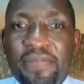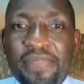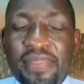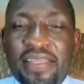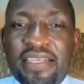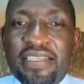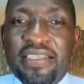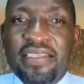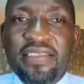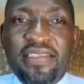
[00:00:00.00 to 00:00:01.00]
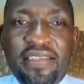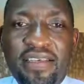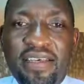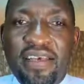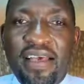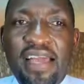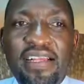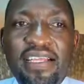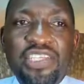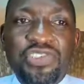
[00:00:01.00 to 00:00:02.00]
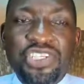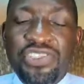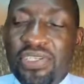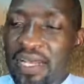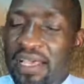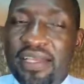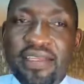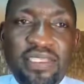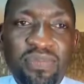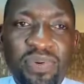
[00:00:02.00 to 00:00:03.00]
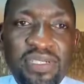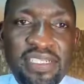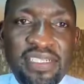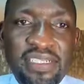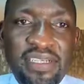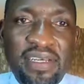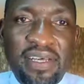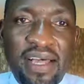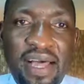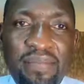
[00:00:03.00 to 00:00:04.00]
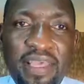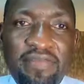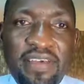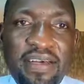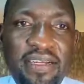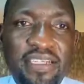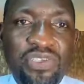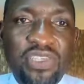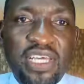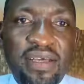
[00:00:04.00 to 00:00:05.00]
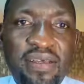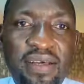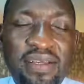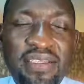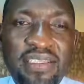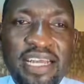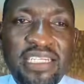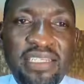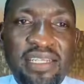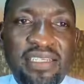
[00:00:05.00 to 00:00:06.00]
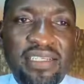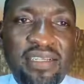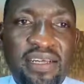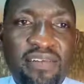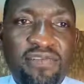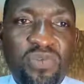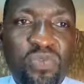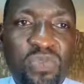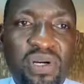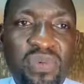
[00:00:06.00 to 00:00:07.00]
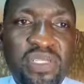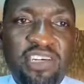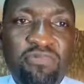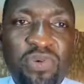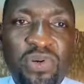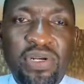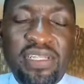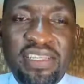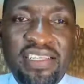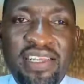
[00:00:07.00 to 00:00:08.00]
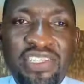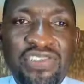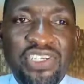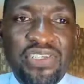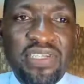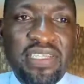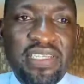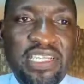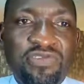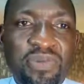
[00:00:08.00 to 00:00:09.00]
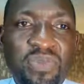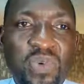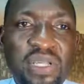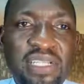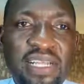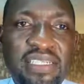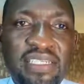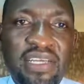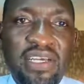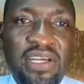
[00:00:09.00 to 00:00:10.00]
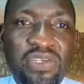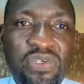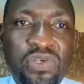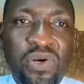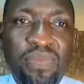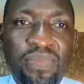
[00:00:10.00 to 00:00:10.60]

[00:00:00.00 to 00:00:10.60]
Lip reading: this is an illustration. Again, it's important. I'm giving credit to the sites that from which I've borrowed these illustrations. This is from Quizlet.com,